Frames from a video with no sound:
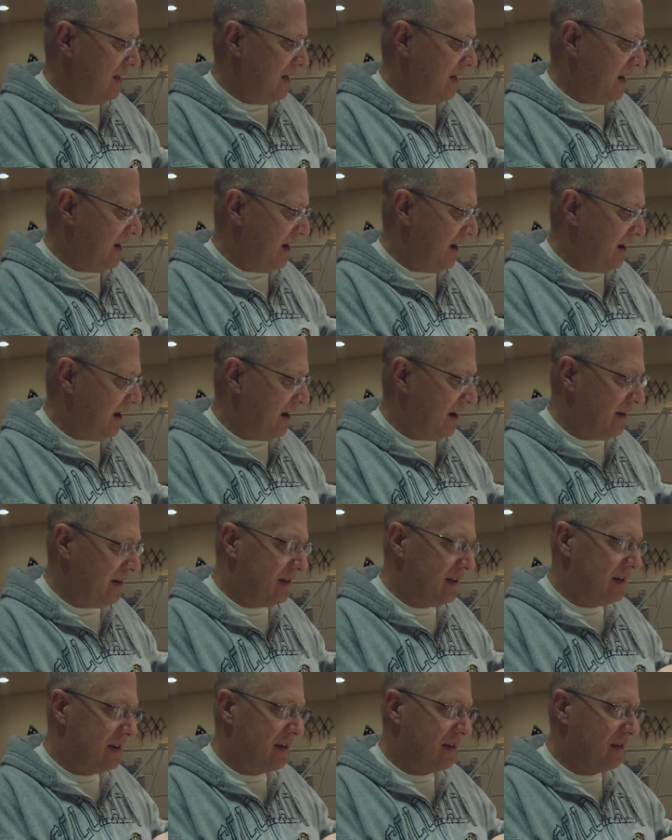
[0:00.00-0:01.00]
and
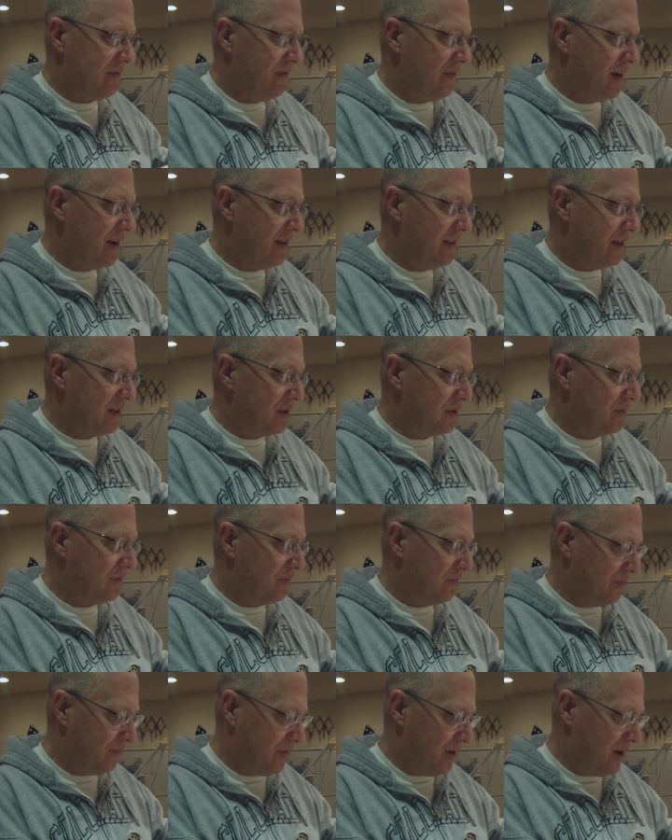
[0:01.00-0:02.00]
found this
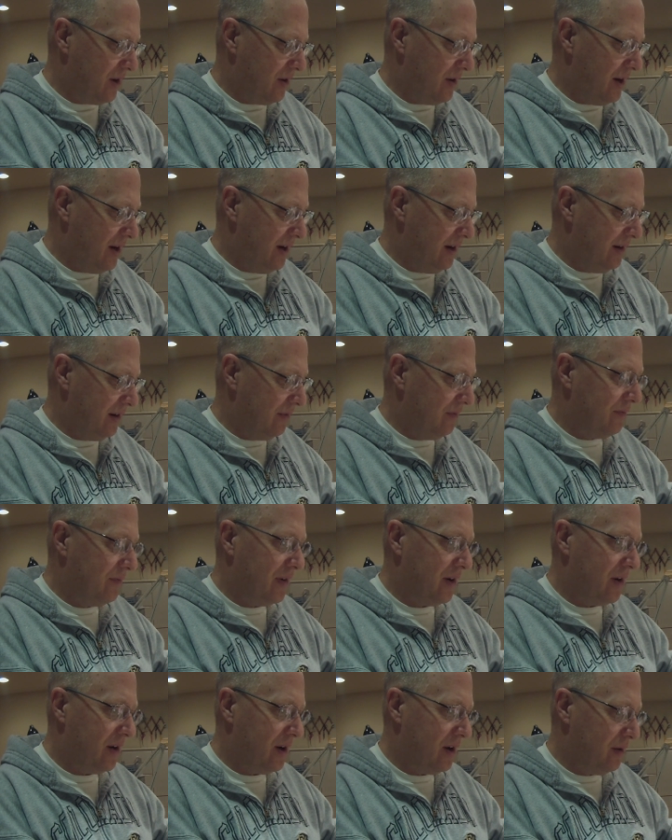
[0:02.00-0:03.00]
very,
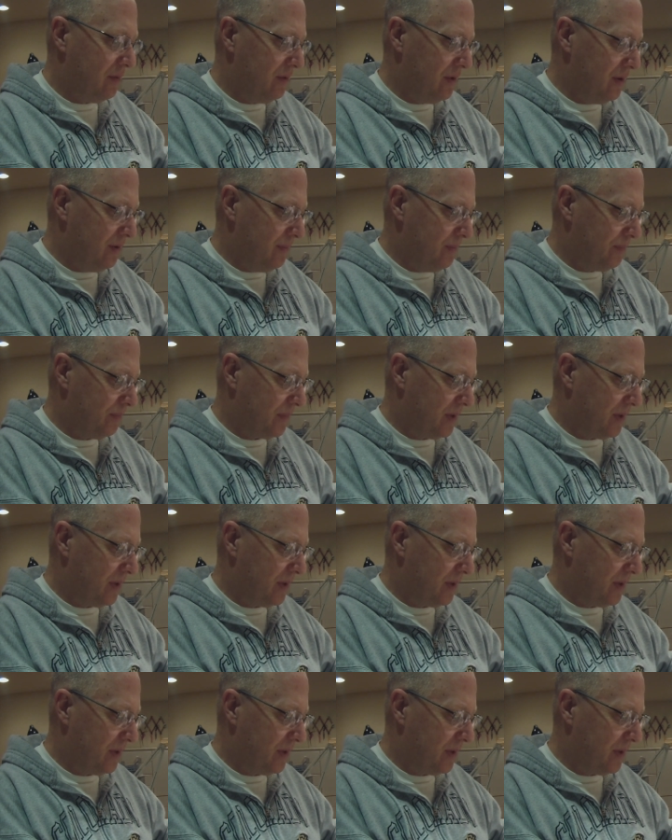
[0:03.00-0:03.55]
very helpful